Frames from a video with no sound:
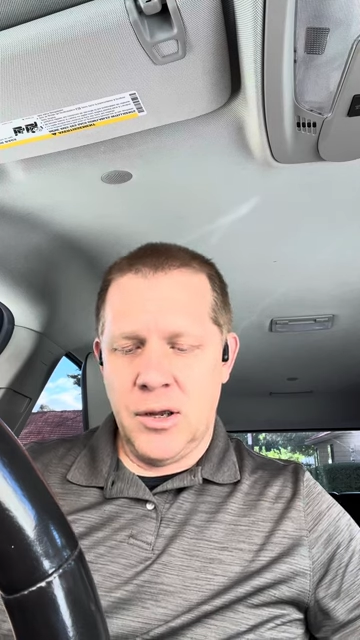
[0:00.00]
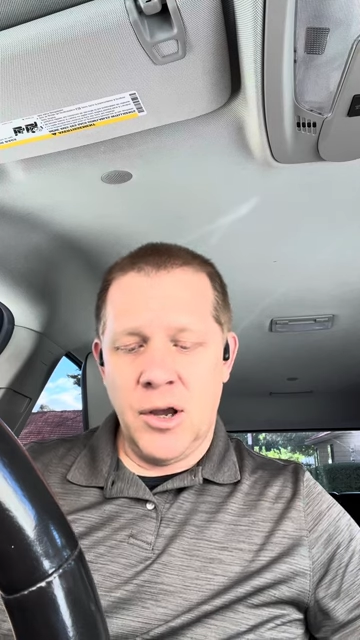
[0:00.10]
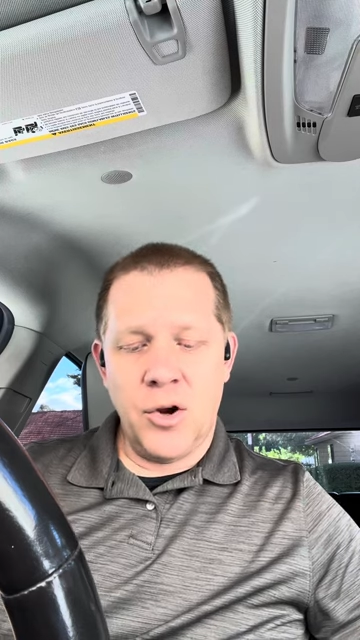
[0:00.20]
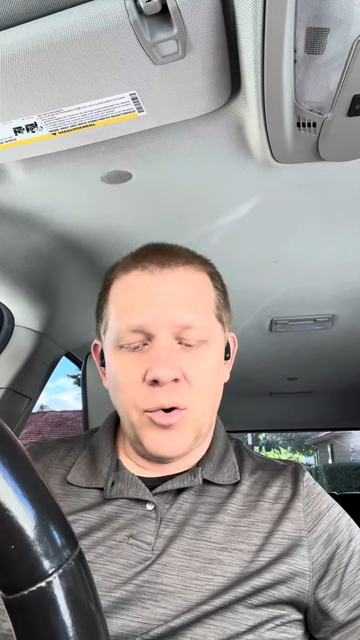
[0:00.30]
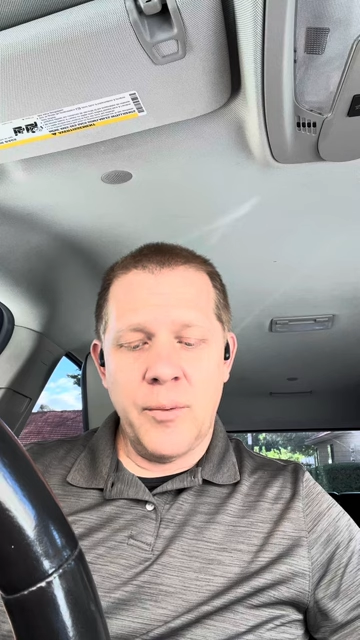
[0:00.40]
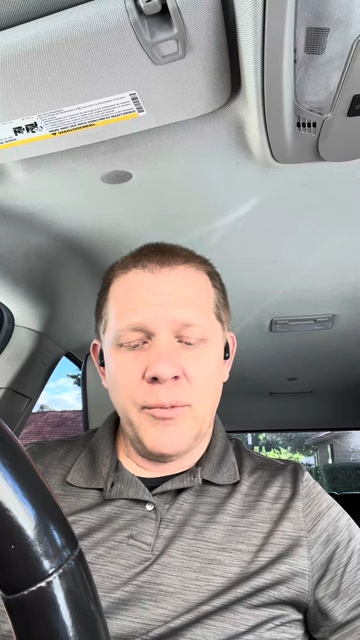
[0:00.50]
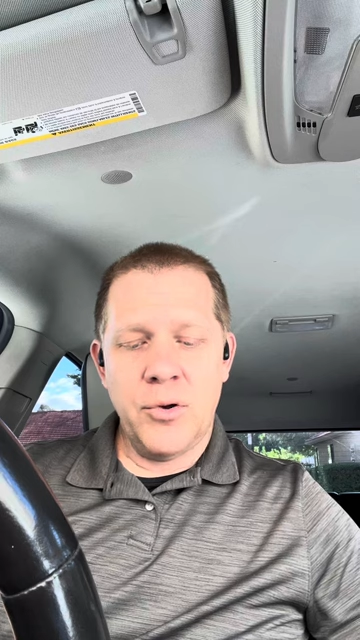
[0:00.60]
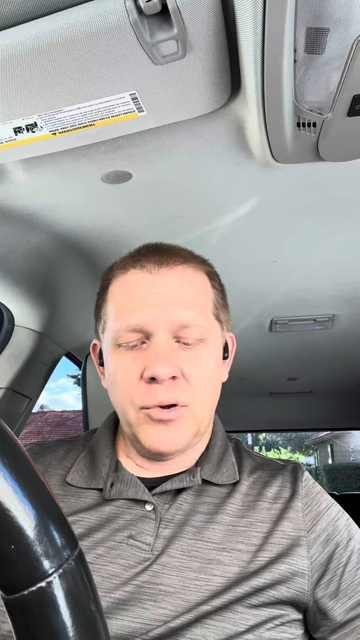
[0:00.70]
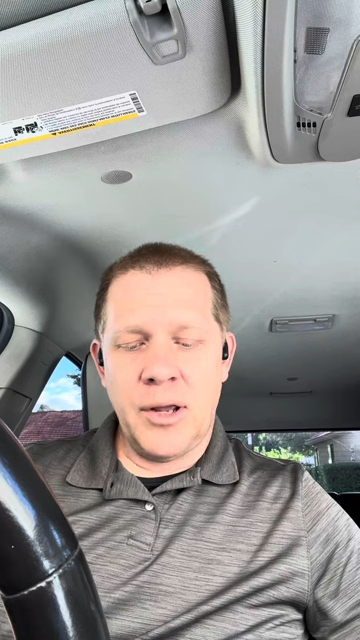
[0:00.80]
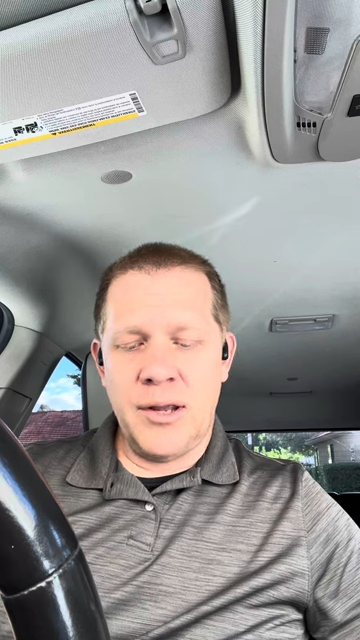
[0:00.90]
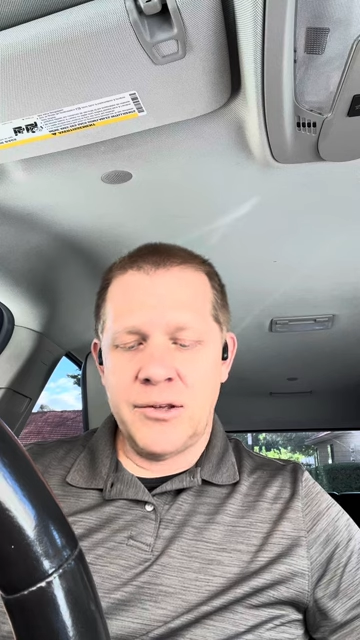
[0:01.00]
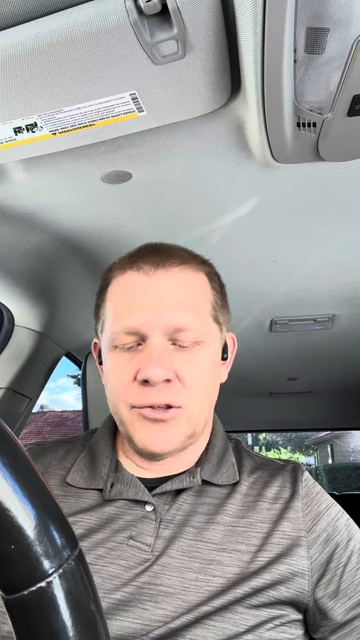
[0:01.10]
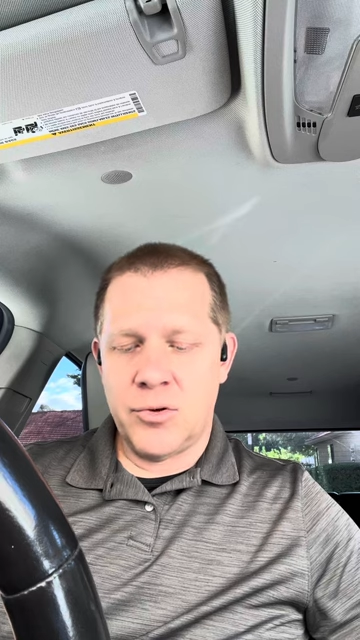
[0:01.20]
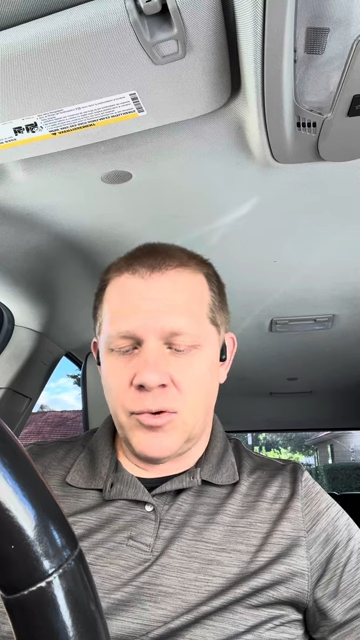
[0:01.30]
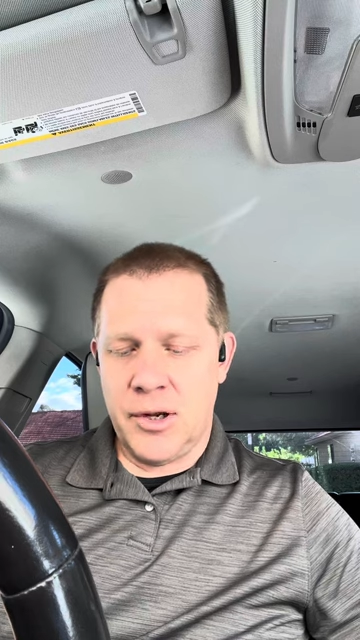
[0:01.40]
A criminal and
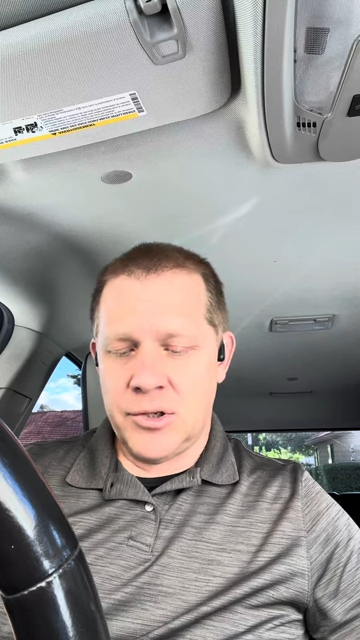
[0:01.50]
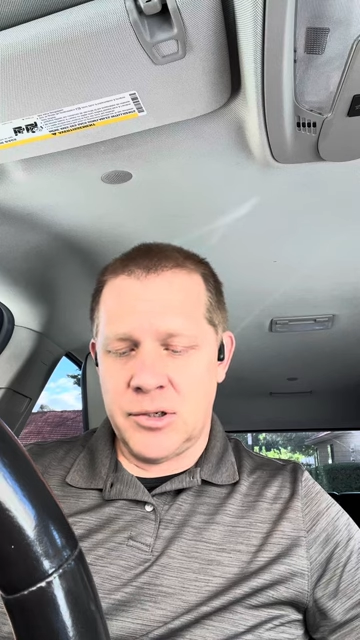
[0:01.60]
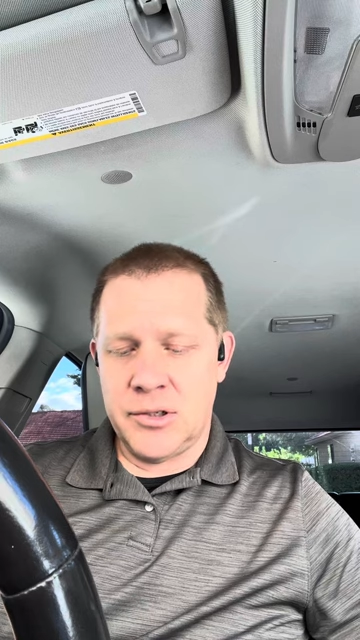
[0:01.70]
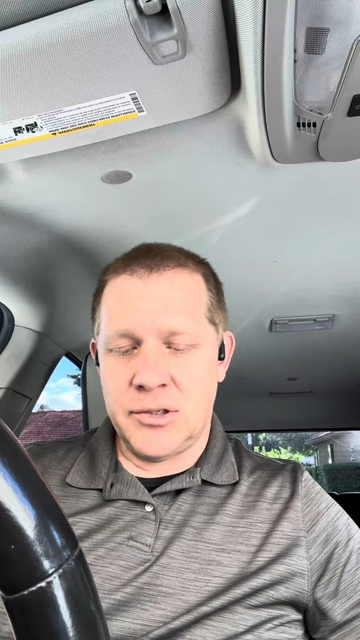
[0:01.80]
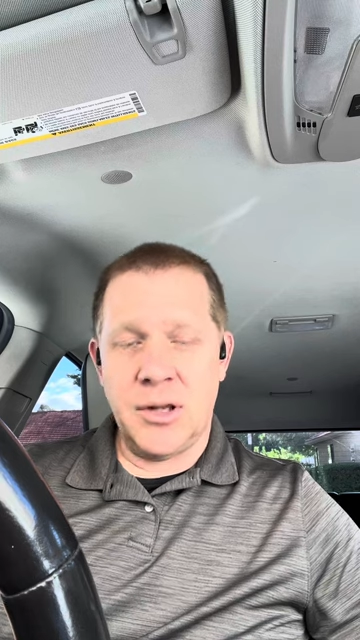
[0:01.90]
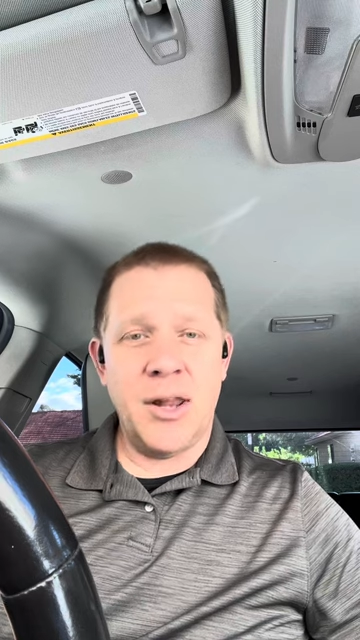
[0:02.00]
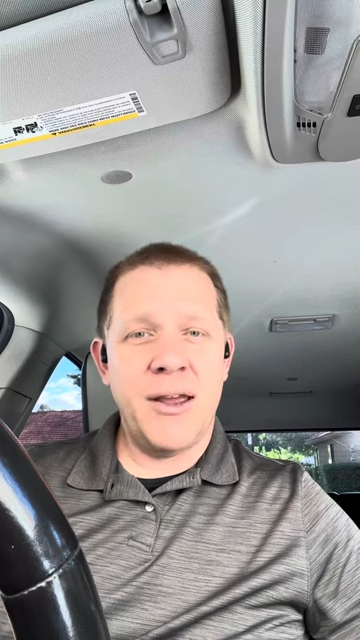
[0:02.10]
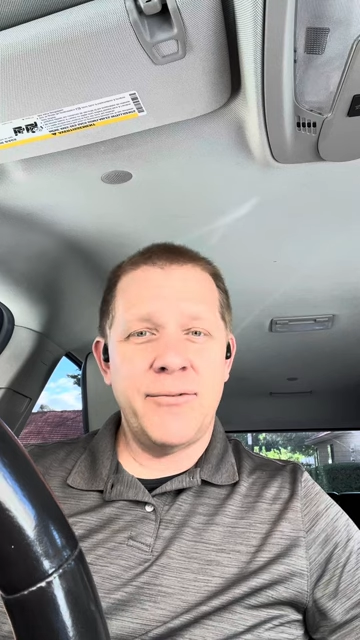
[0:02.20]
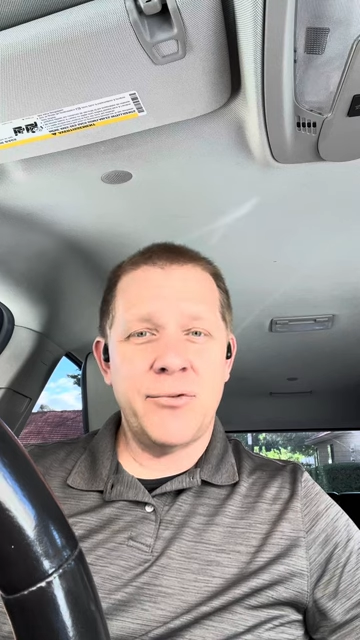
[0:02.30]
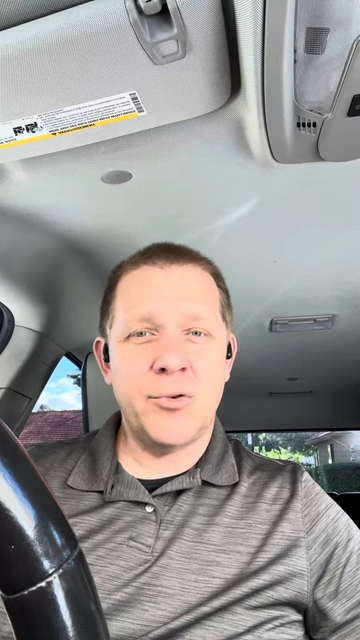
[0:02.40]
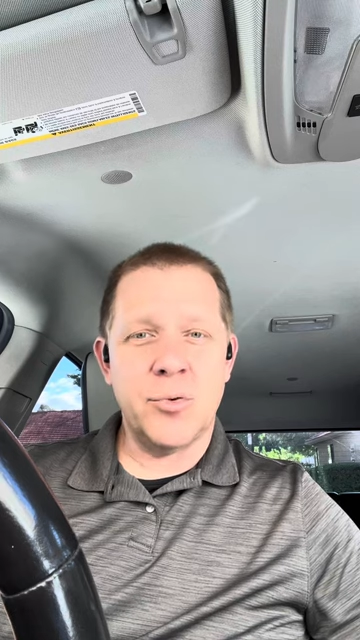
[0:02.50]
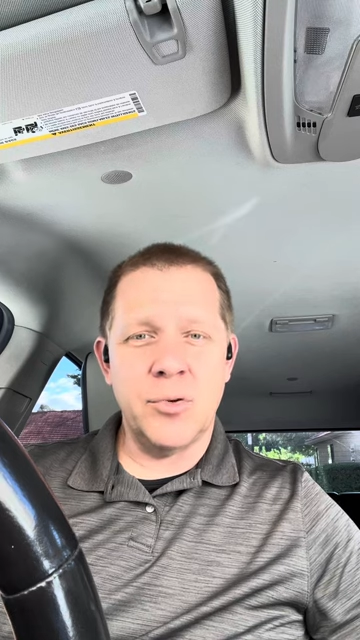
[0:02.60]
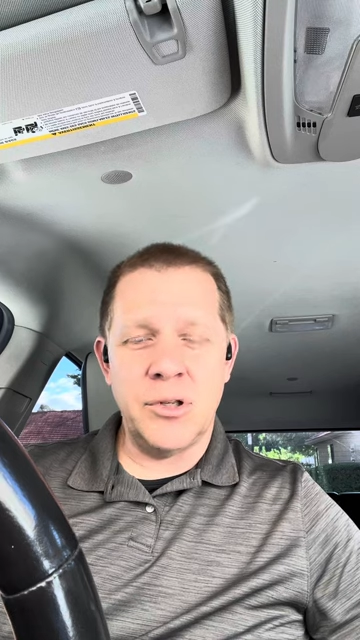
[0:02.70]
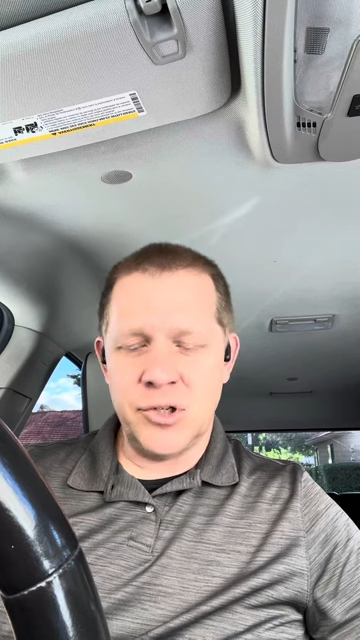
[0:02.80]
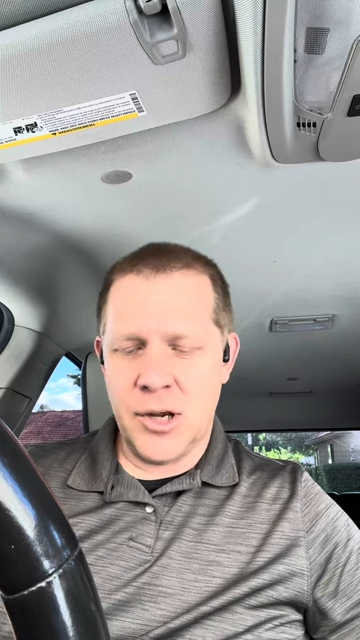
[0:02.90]
insurrectionist. A life
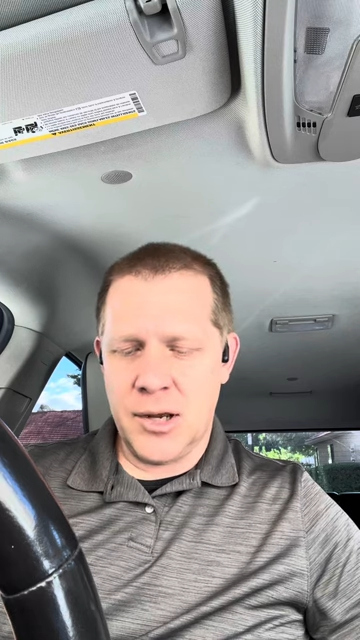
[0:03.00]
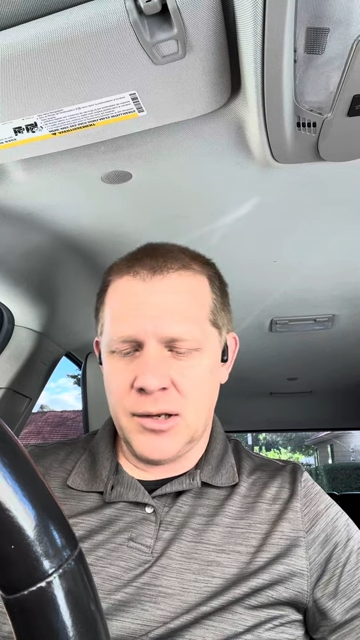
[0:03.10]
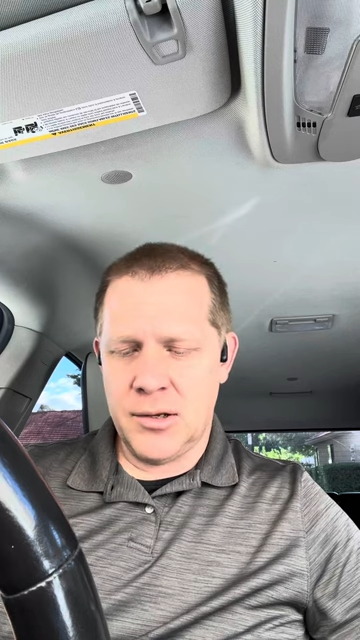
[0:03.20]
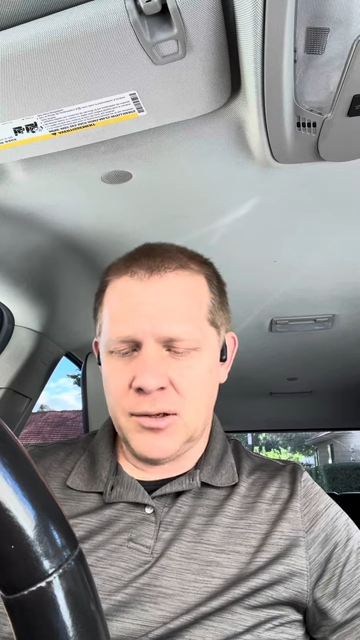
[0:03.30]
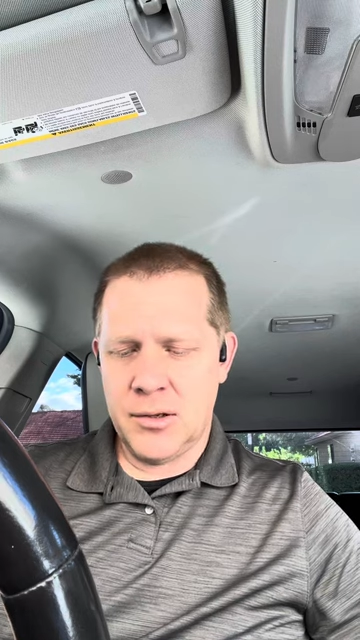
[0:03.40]
truly jaded.